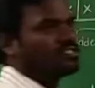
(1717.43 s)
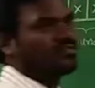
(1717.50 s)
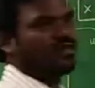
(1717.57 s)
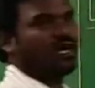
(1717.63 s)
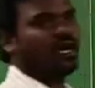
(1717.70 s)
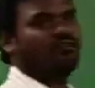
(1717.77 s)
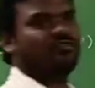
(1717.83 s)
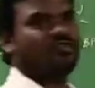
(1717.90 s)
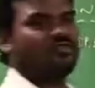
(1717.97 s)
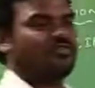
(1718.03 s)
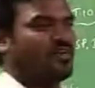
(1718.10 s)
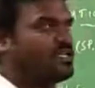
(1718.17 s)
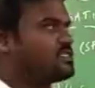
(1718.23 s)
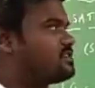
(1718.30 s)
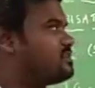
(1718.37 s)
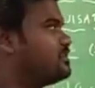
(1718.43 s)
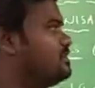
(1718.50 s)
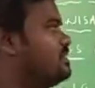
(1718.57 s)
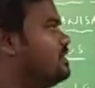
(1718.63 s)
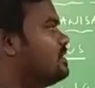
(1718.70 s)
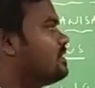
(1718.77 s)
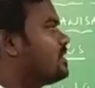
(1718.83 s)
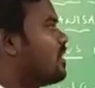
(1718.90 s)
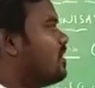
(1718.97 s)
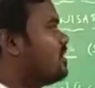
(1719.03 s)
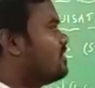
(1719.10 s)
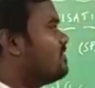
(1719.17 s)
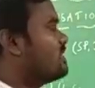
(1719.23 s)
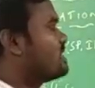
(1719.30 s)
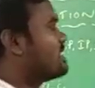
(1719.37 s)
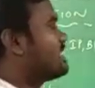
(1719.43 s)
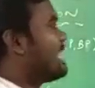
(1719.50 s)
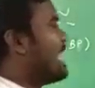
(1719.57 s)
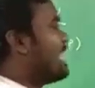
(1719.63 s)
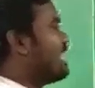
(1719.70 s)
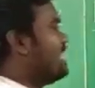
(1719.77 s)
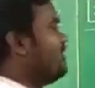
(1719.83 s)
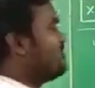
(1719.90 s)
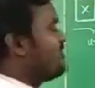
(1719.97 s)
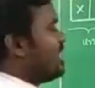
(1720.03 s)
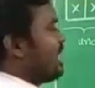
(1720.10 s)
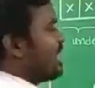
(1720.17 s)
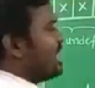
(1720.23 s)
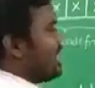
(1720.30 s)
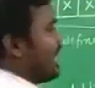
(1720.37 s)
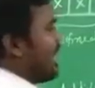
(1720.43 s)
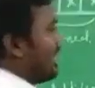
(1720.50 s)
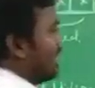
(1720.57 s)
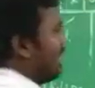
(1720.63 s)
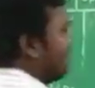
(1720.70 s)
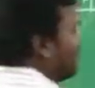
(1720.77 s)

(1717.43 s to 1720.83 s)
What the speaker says: we have to first count with carry flag. Carry